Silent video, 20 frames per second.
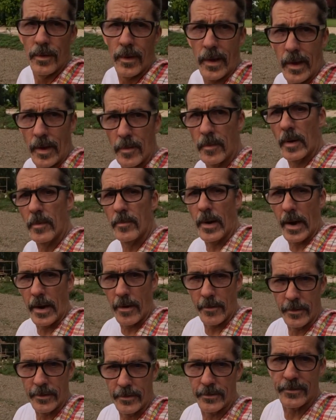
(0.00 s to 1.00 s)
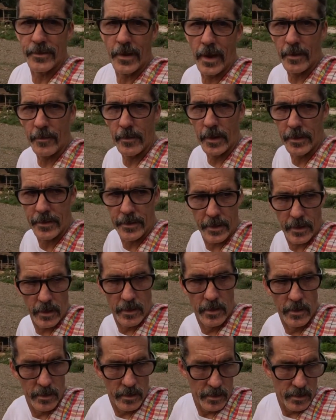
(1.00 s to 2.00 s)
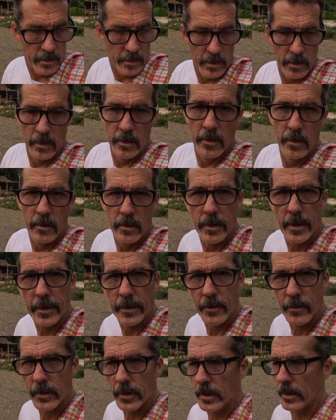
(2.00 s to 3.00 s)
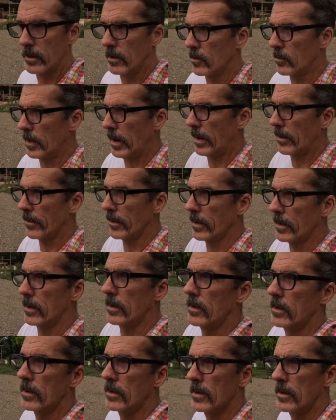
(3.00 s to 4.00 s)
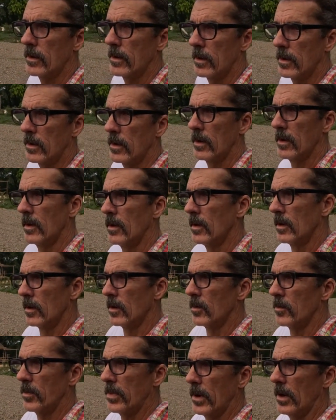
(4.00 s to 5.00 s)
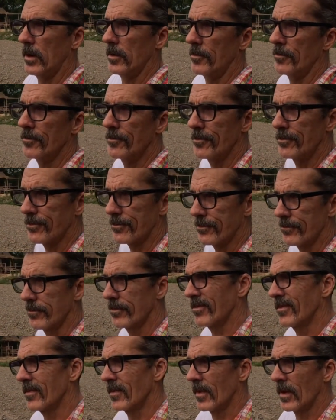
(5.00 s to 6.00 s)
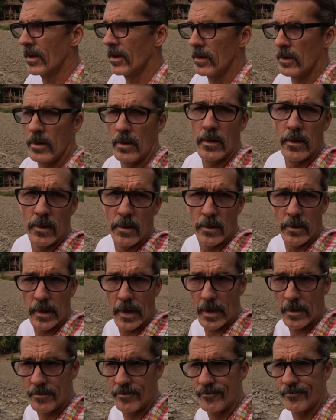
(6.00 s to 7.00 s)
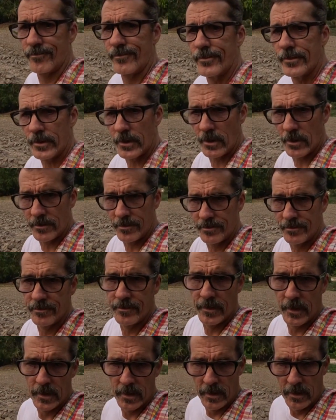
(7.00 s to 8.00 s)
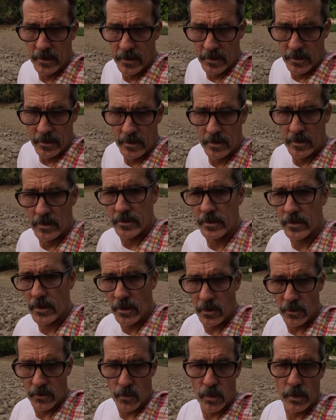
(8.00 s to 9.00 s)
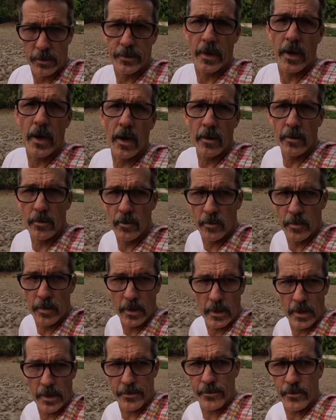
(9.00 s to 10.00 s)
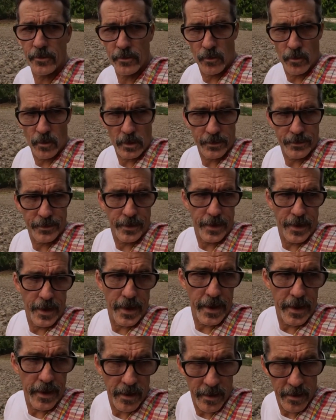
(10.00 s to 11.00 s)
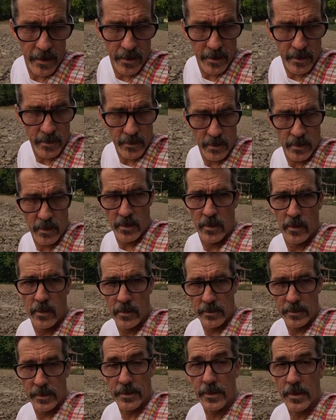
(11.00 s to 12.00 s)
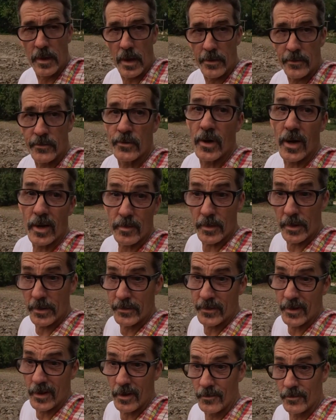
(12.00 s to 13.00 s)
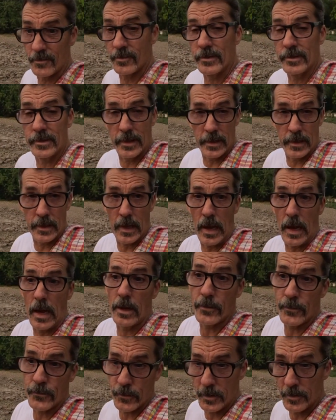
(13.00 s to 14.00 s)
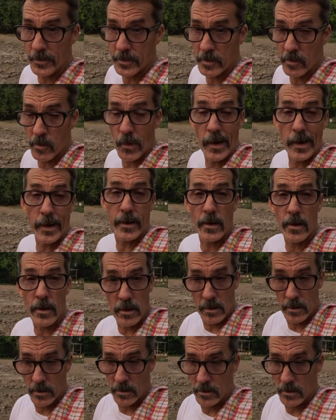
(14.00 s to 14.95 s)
And my battery just died right there. Had to go get another battery. But yeah, so it's all worked out, a little bit electrical work today. Did not shock myself, did not trip the breaker.